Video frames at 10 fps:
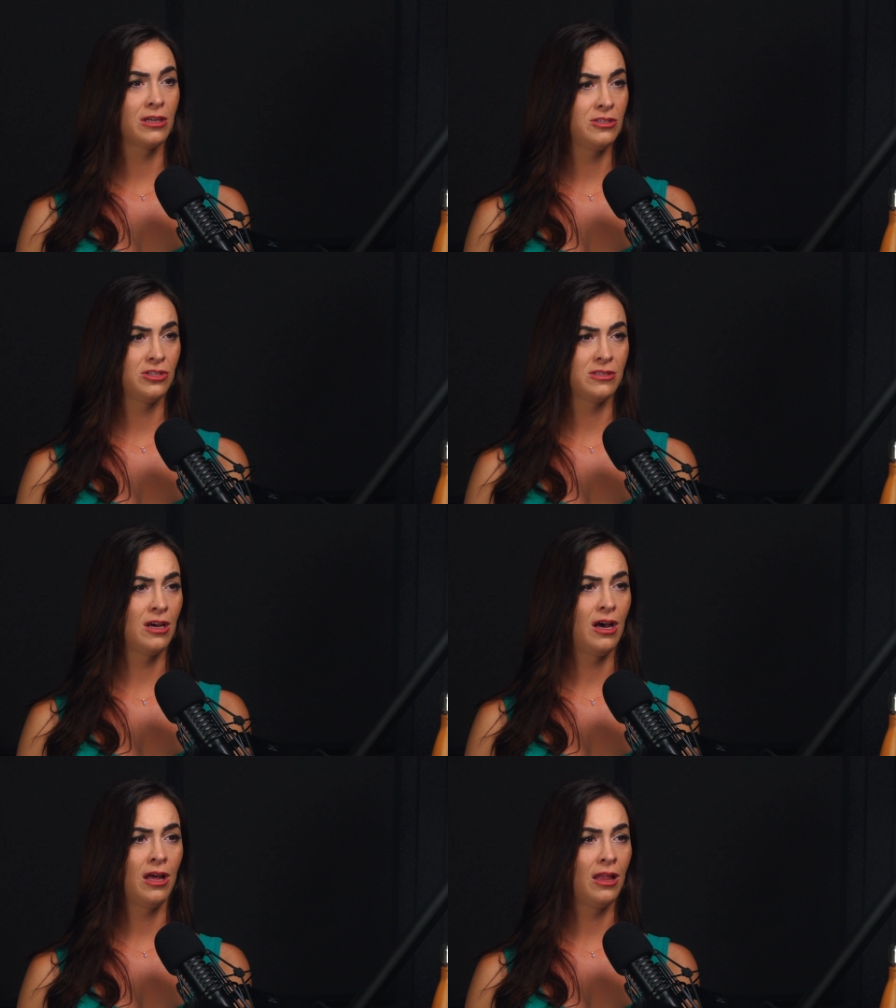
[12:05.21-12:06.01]
It's just,
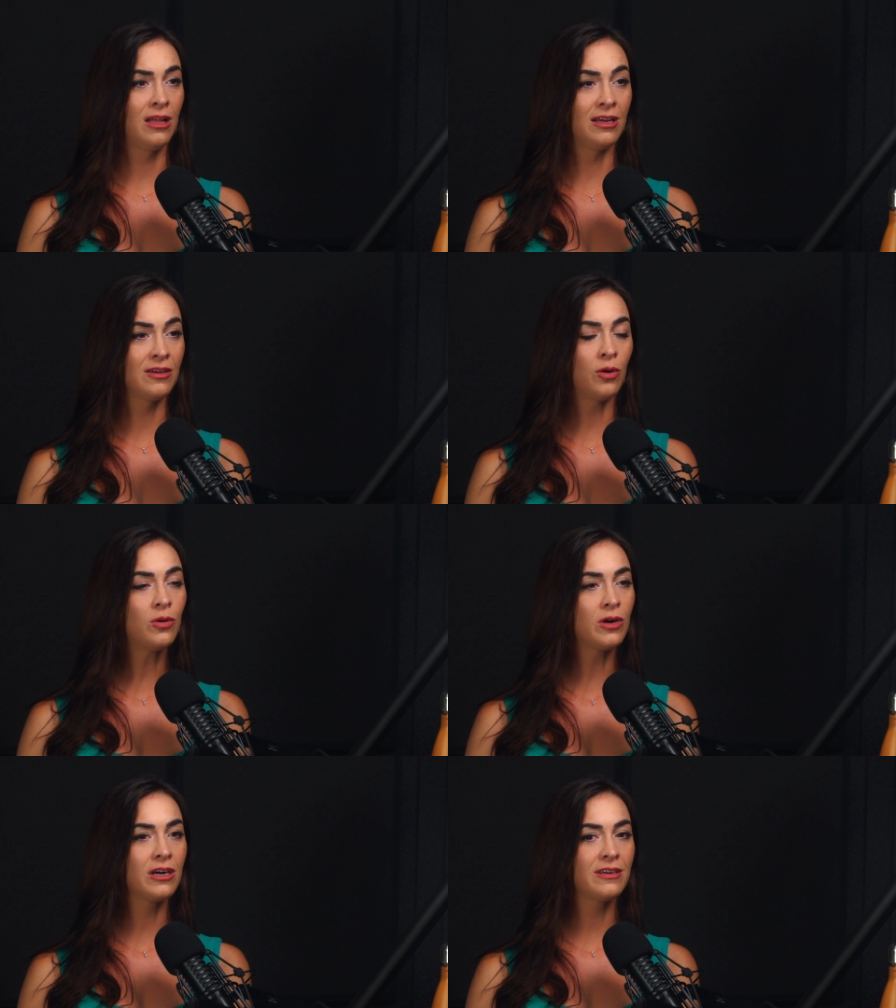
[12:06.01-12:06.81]
uh,
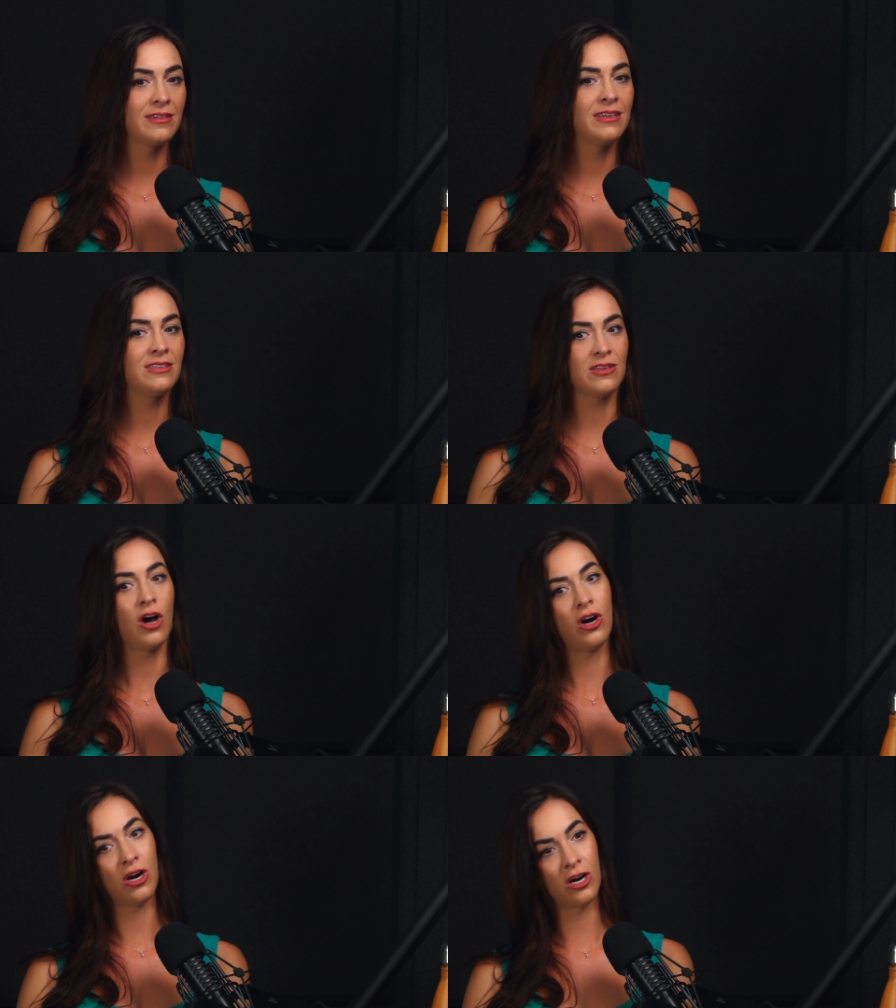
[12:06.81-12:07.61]
or it's
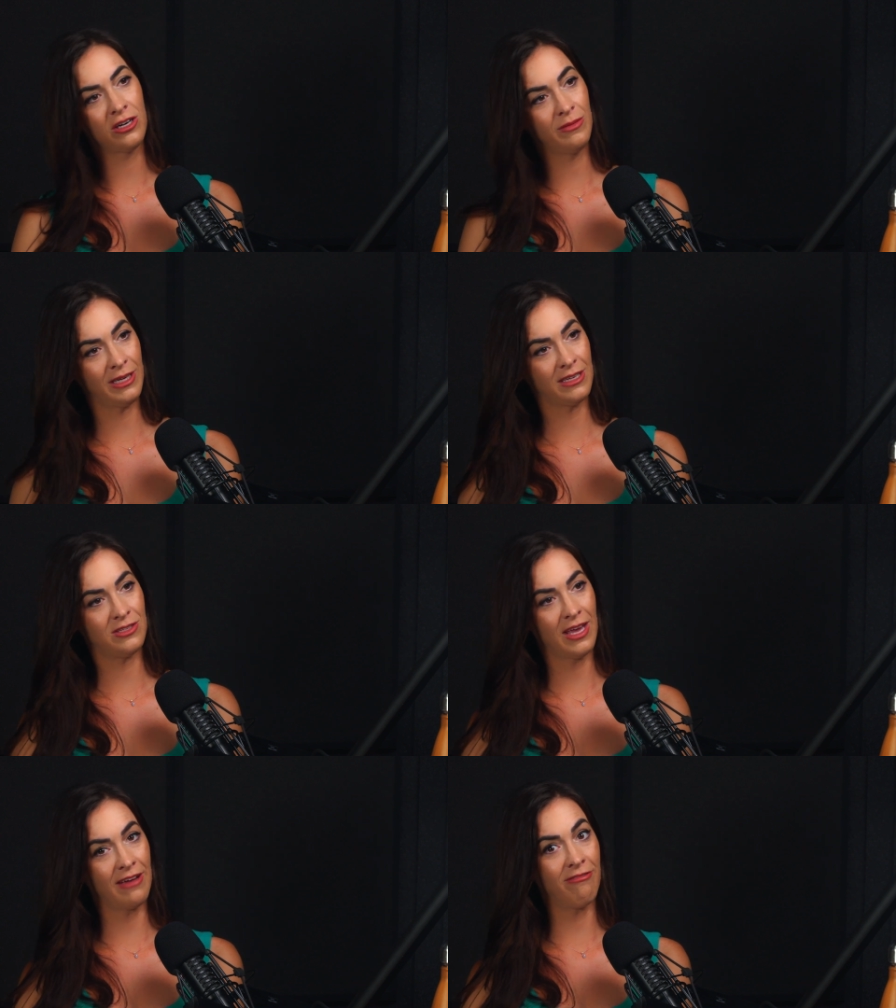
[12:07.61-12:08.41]
hard because
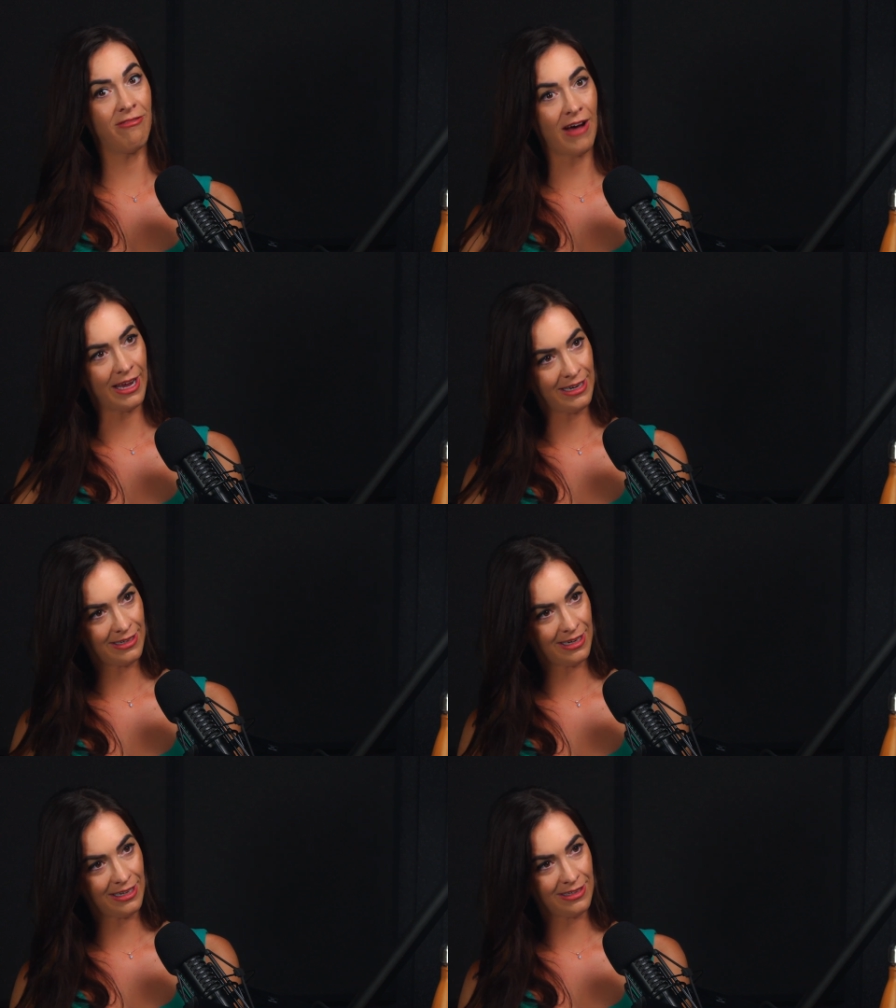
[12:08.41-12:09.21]
you can't
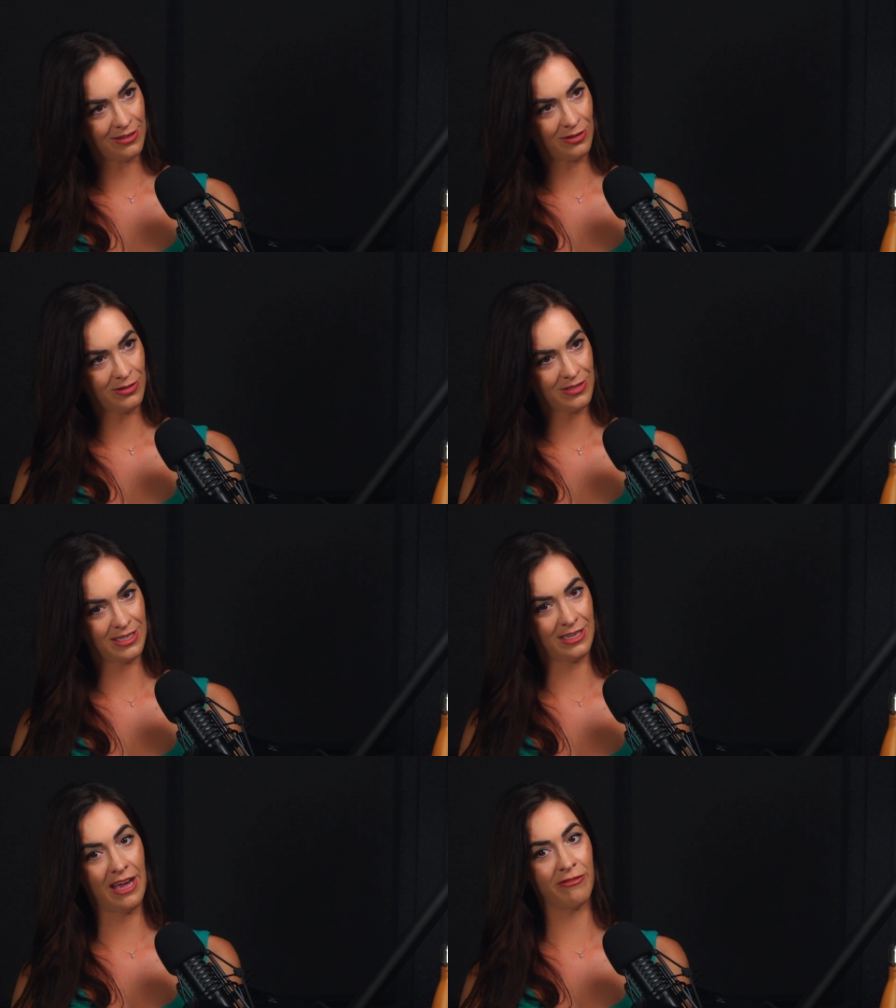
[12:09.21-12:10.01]
find any deals
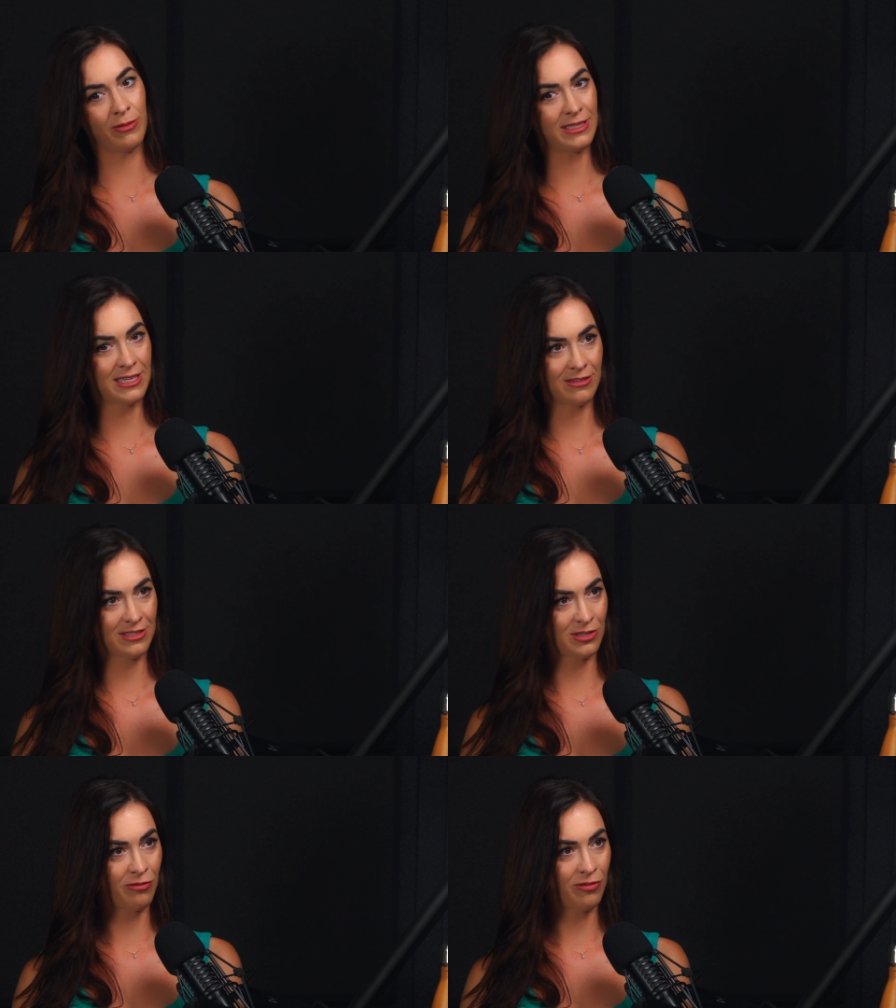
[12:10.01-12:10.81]
and everybody's
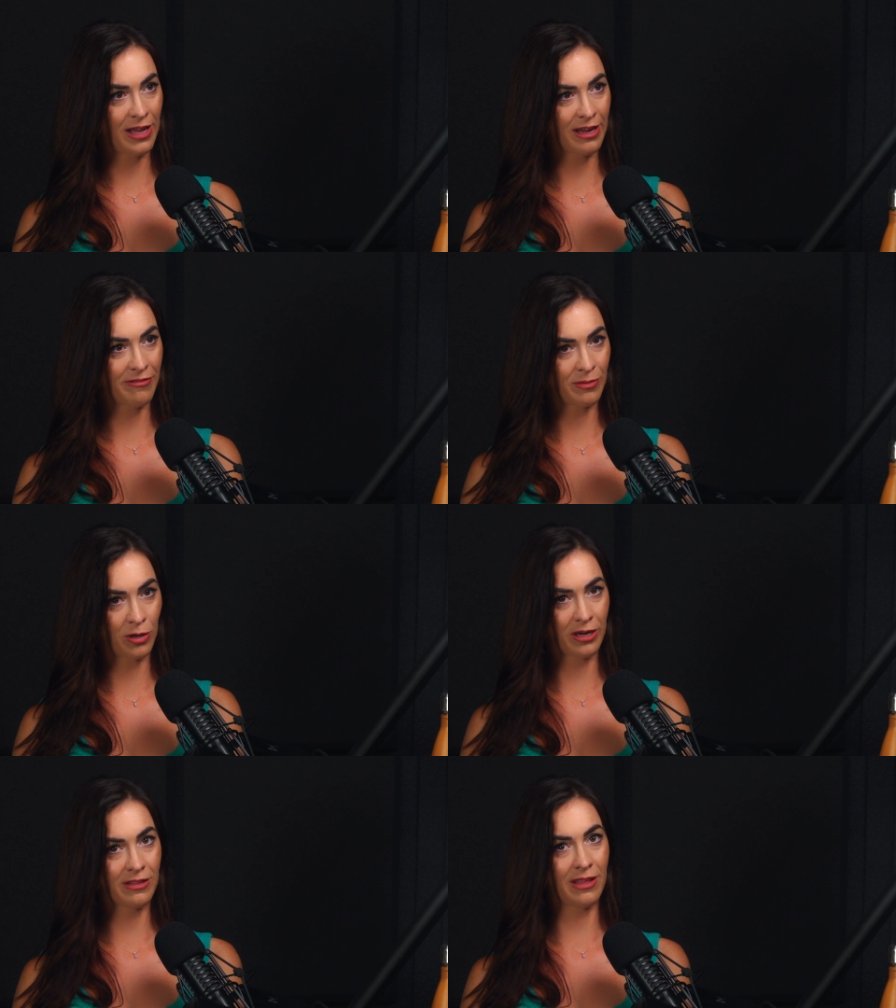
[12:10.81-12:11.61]
houses are flying off the market.